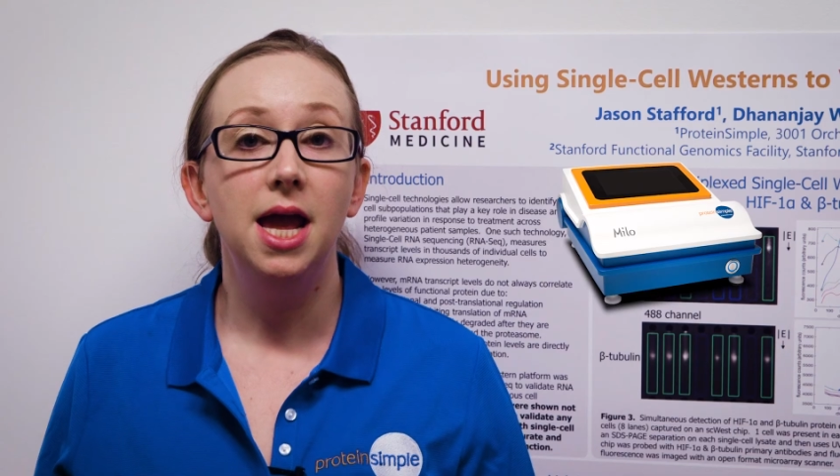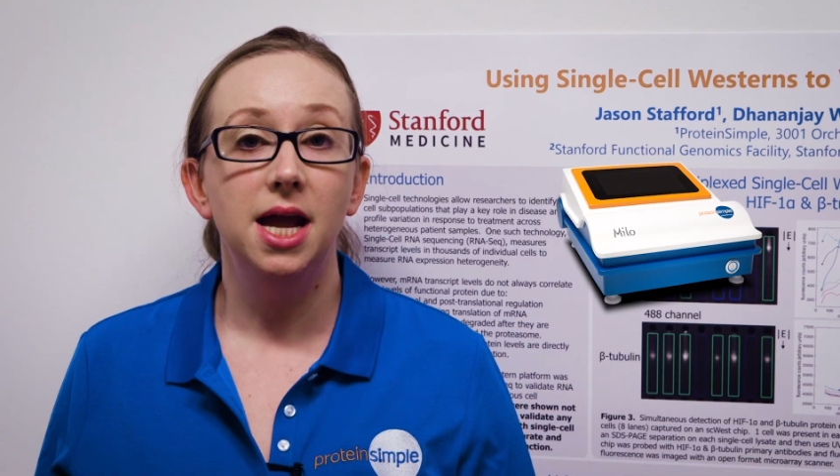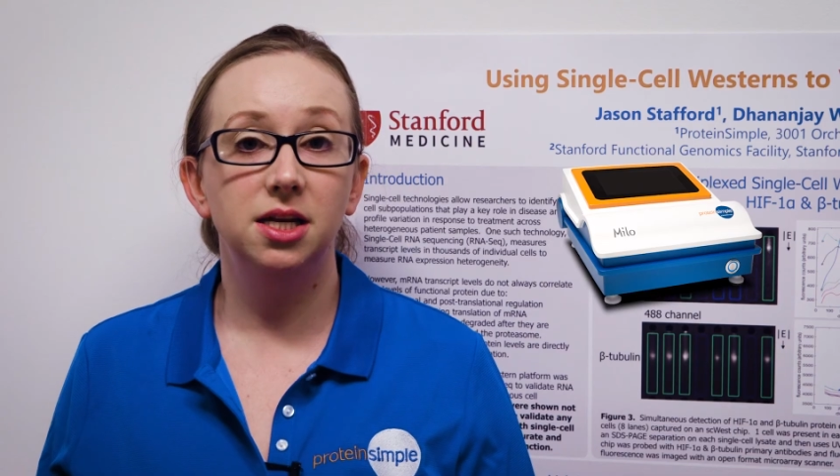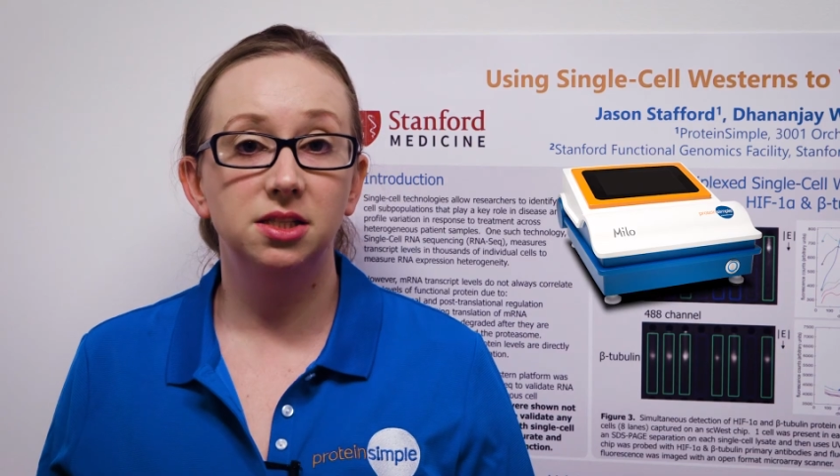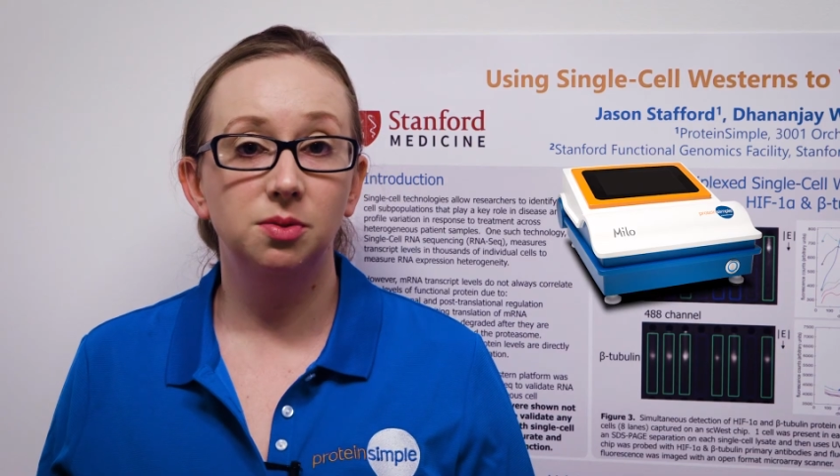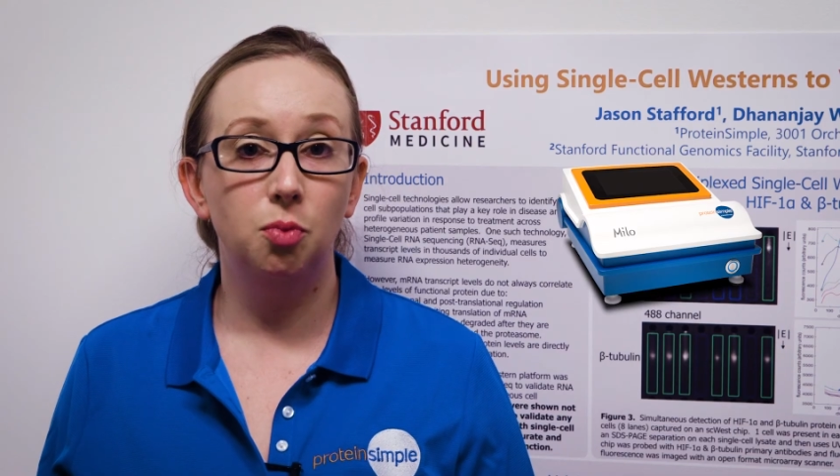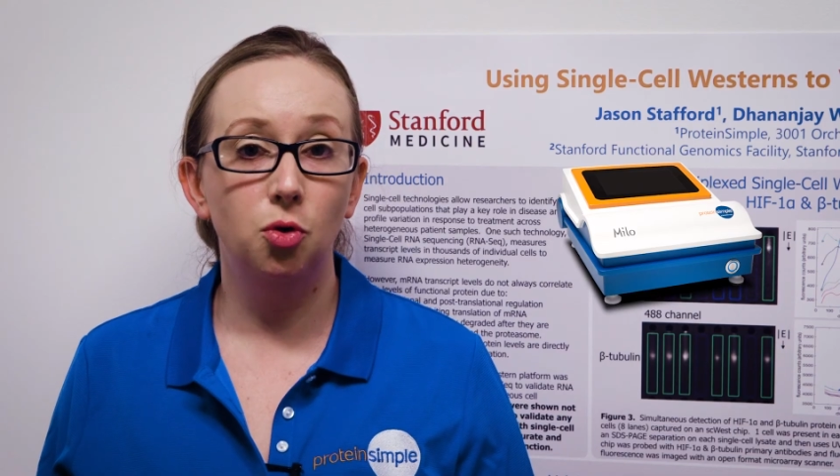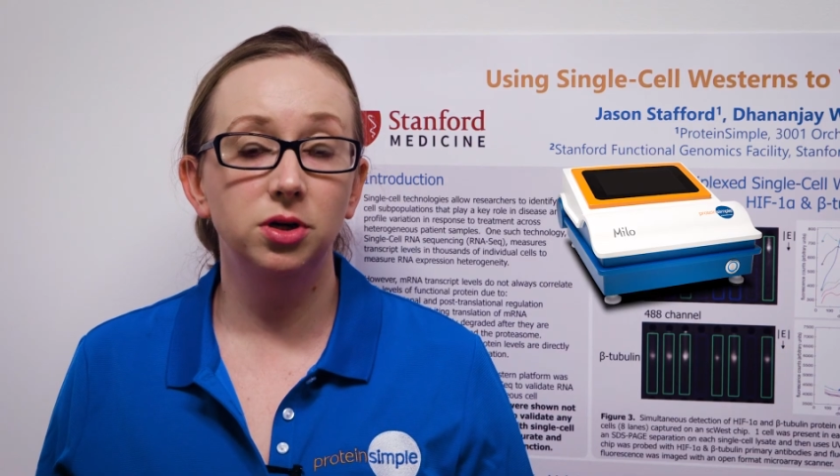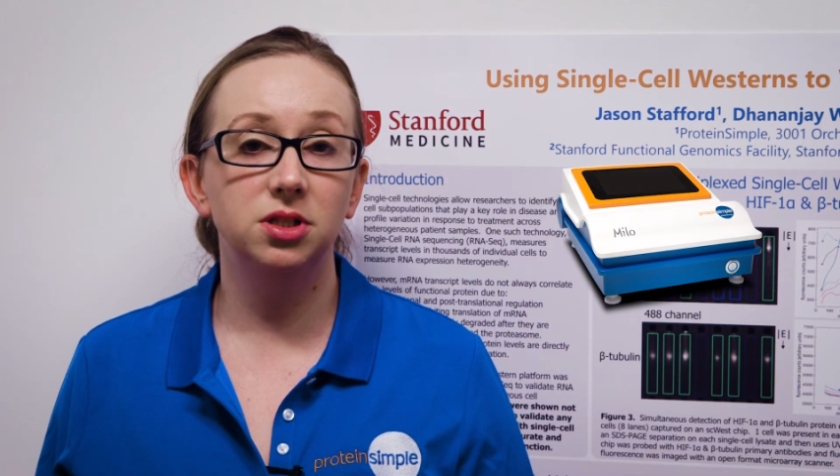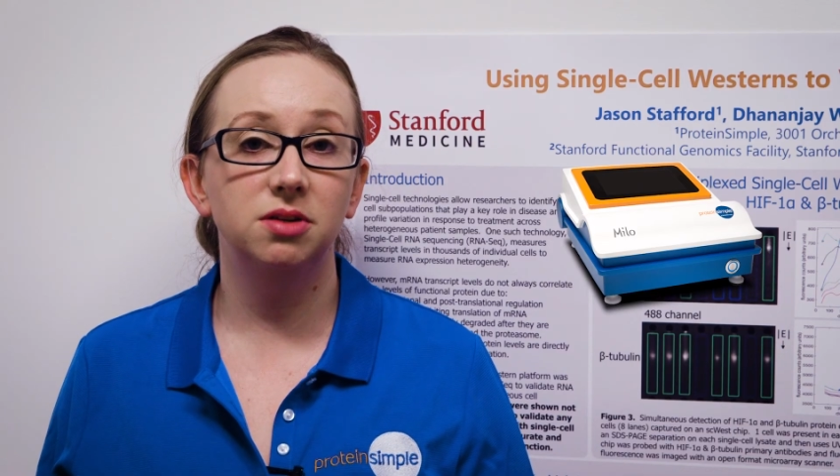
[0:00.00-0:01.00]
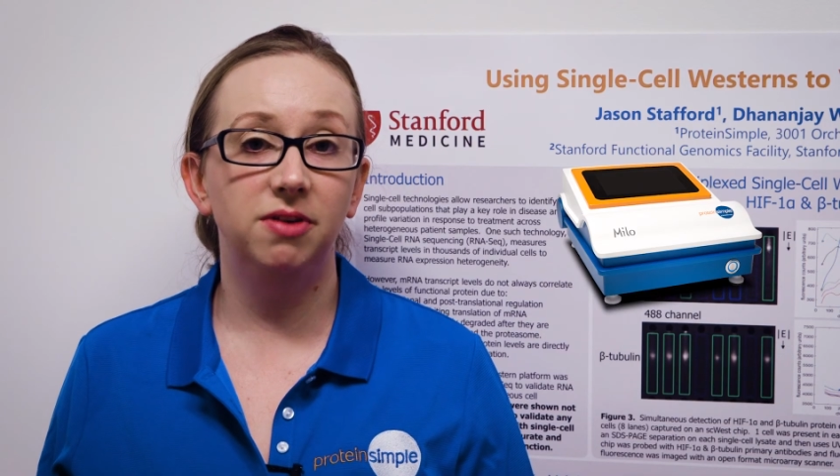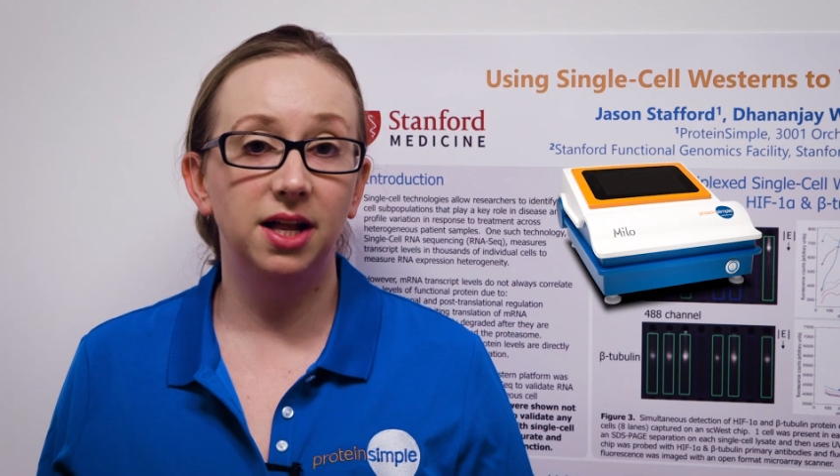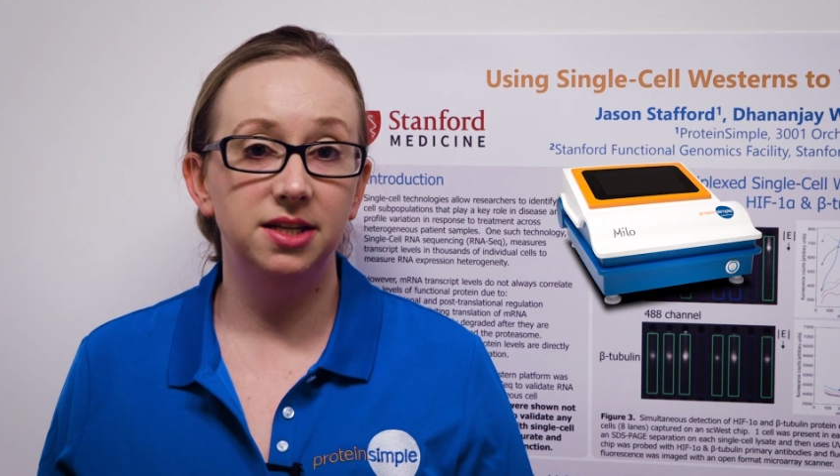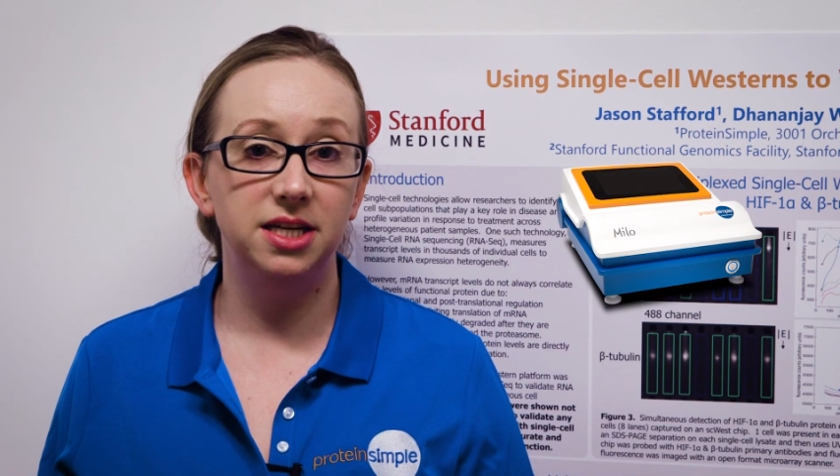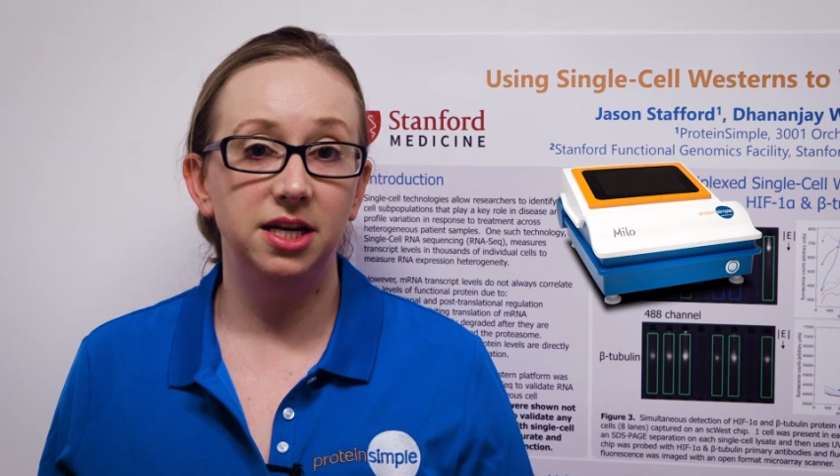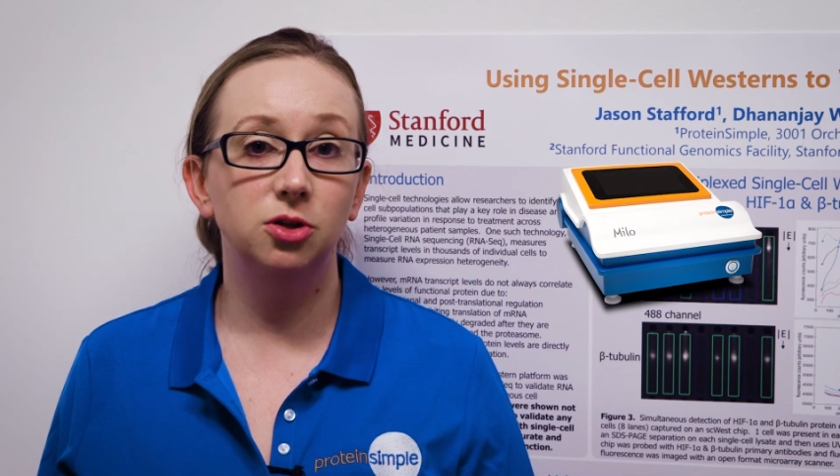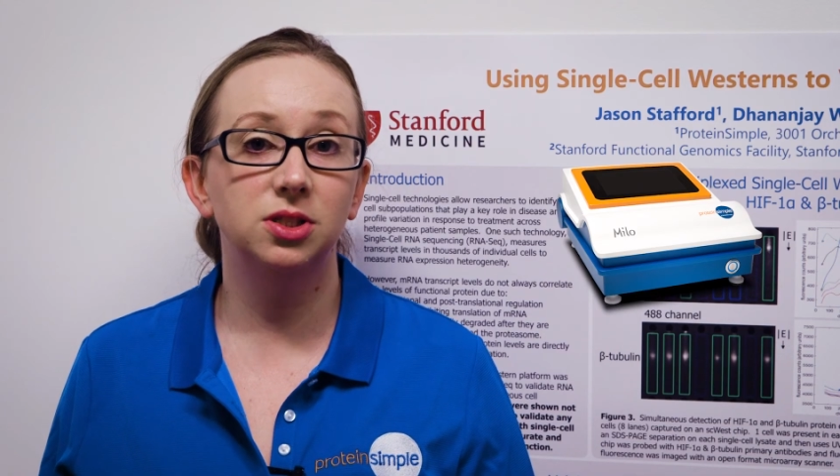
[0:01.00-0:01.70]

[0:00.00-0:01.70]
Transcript: it is important to validate your